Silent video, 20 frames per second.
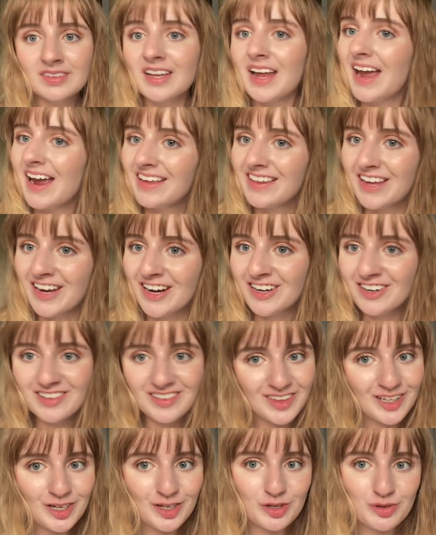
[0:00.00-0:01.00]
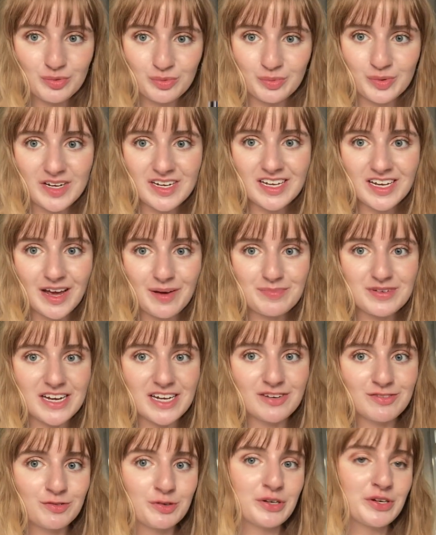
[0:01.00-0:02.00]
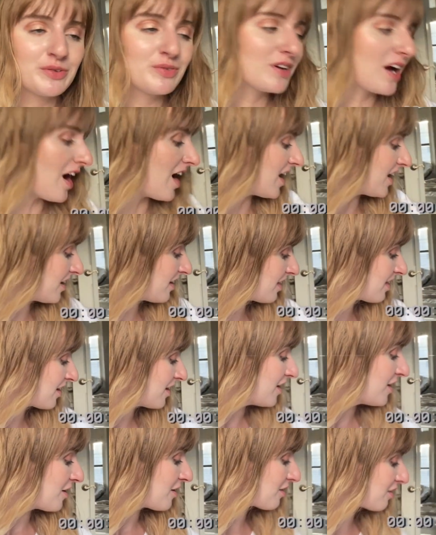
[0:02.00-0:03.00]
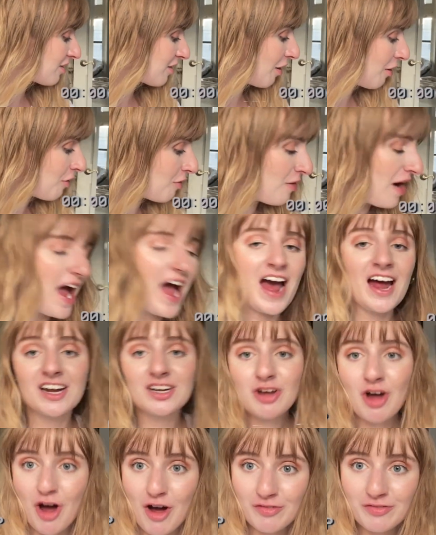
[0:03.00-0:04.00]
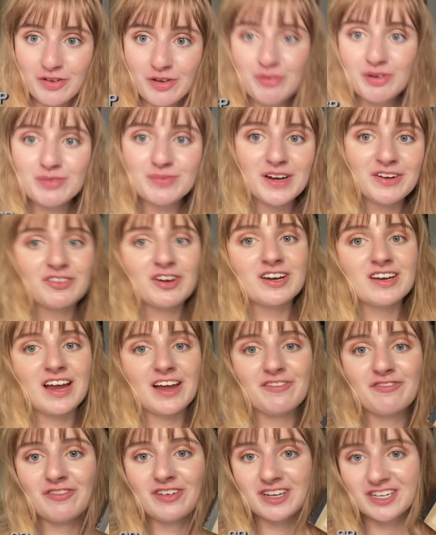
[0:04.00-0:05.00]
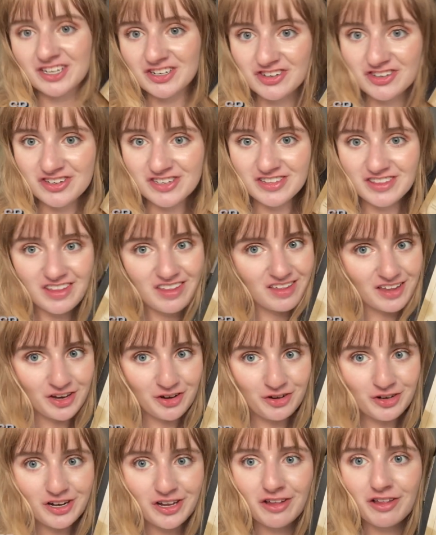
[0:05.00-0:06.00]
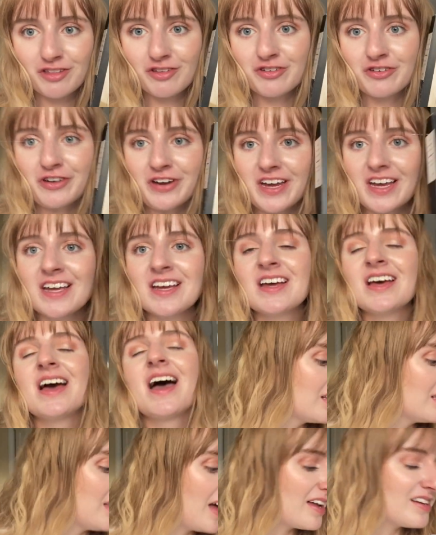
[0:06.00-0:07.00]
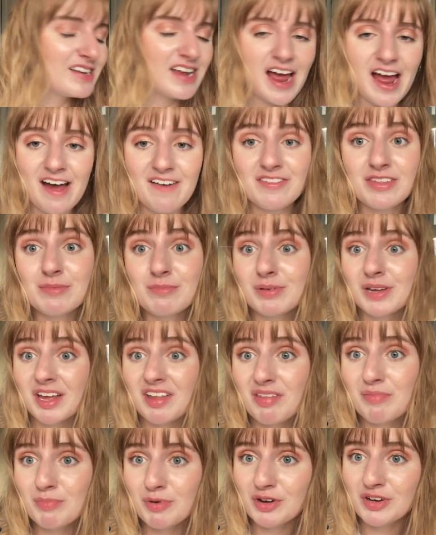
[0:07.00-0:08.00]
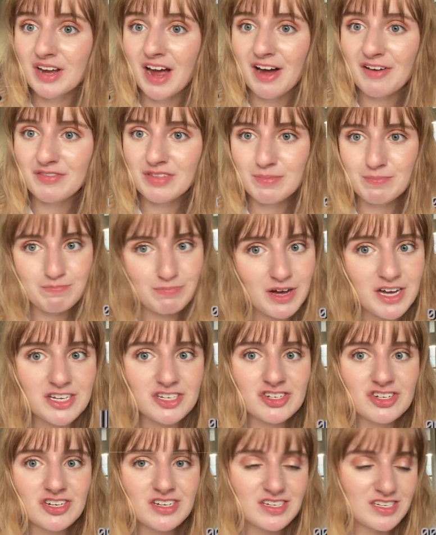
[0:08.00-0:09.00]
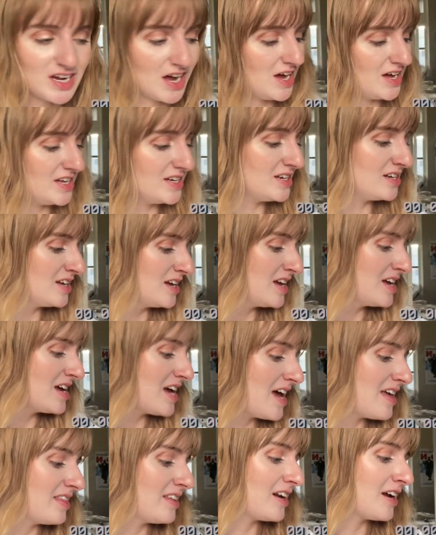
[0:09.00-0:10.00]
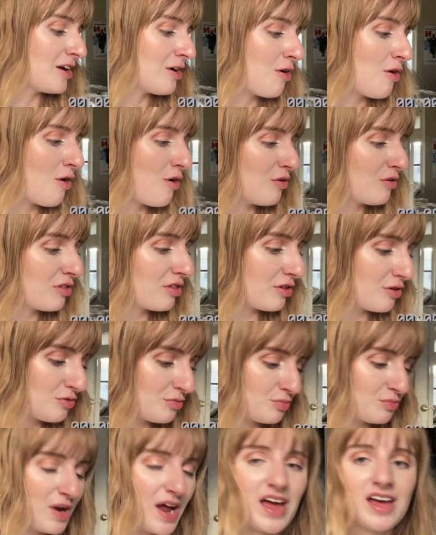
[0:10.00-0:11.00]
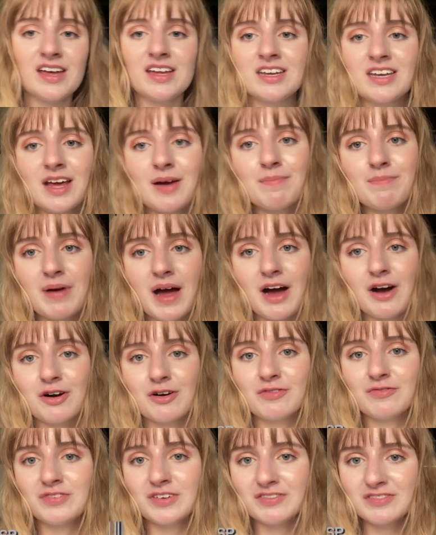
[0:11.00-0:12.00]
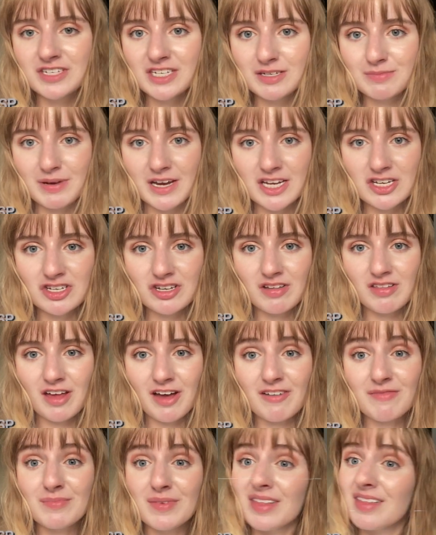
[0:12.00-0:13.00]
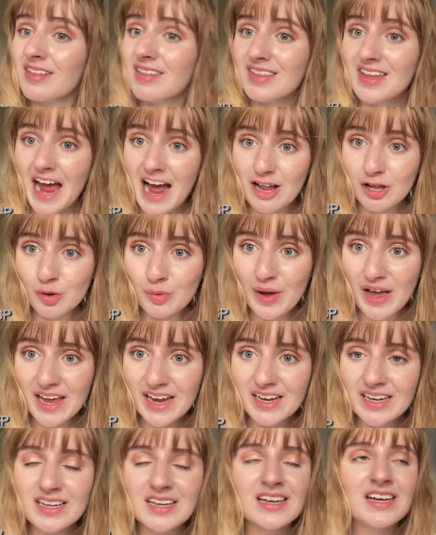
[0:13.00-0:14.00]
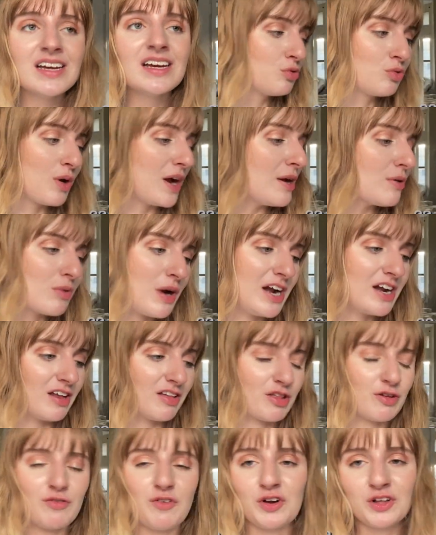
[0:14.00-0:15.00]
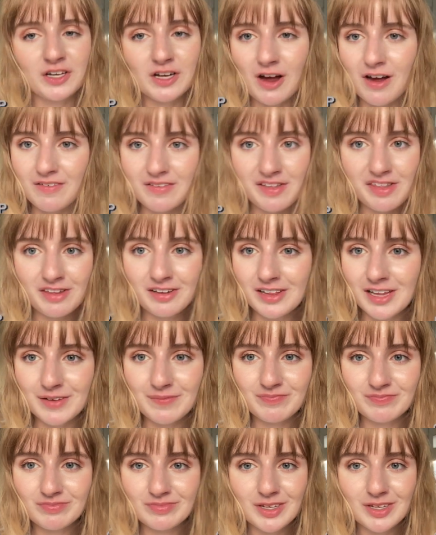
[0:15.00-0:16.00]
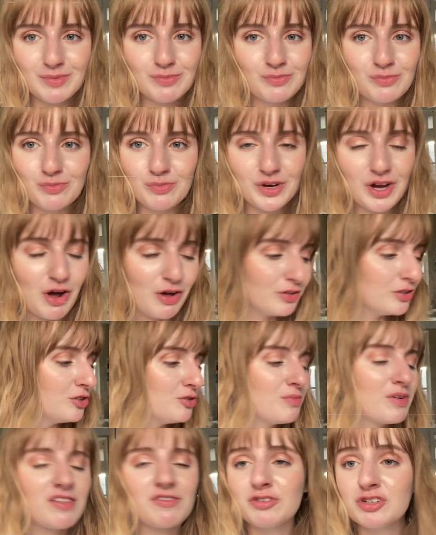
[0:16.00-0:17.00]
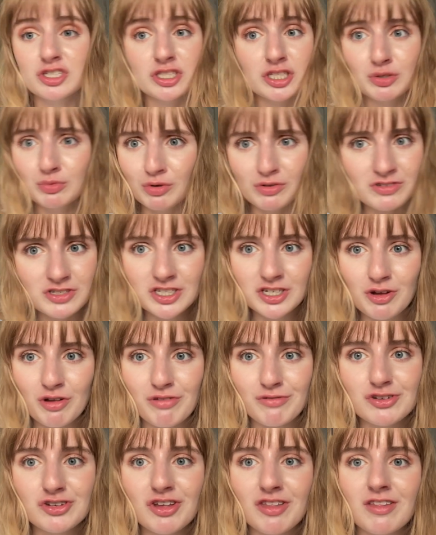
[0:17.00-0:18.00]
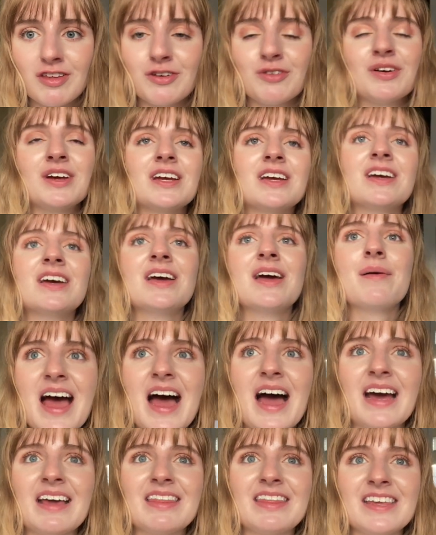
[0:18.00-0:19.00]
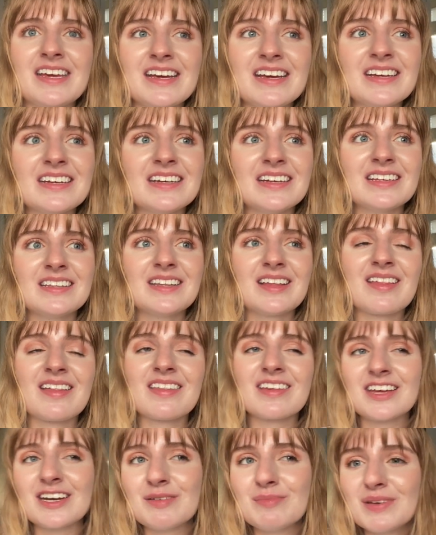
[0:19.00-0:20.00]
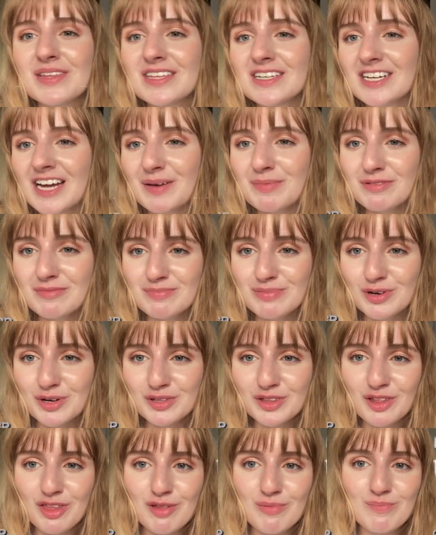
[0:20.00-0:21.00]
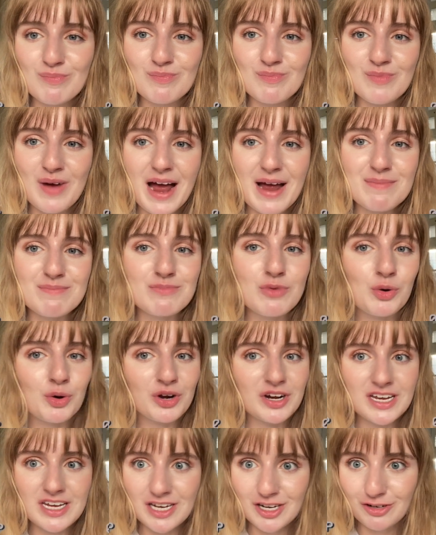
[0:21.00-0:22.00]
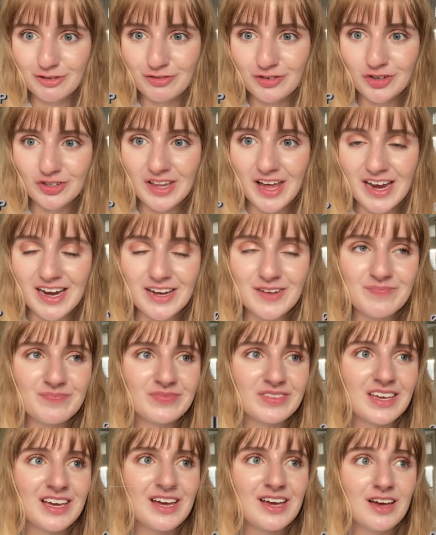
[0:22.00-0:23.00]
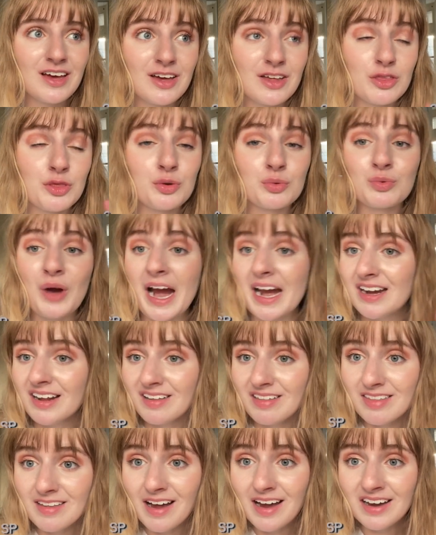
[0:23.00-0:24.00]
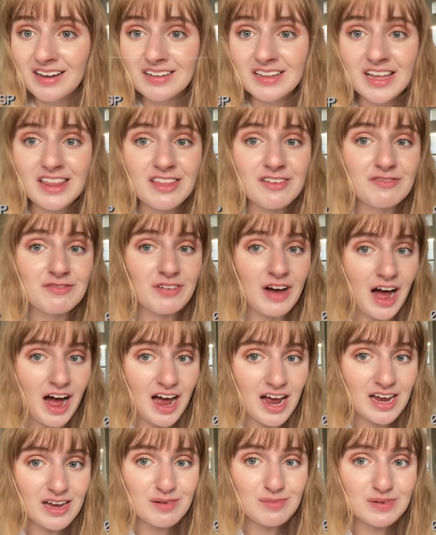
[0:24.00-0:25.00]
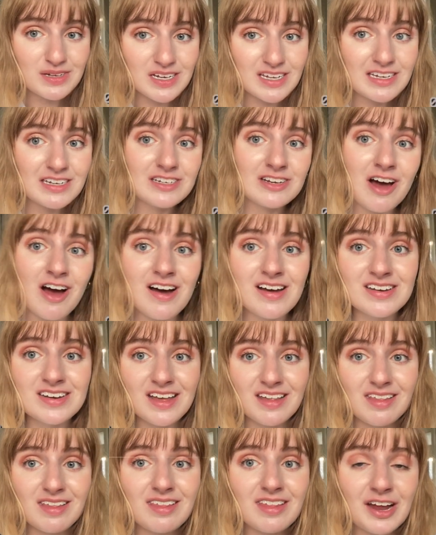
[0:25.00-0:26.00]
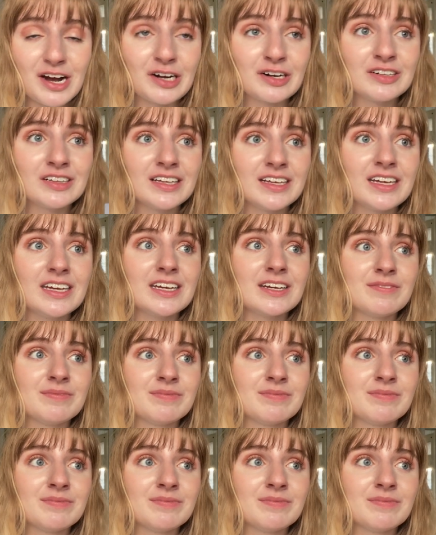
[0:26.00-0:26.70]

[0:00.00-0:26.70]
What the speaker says: Hey there, a little reading update for you guys. So at coffee with my friend, I finished The Secret History. Glad to have the biggest book of the bunch done. And then I also read about 15 pages of Mrs. Dalloway. Great writing so far, like obviously, like we all knew Miss Virginia Woolf, she knows what she's doing. I think this is gonna be the type of book that's, I'm more here for like the writing style and the vibe and not necessarily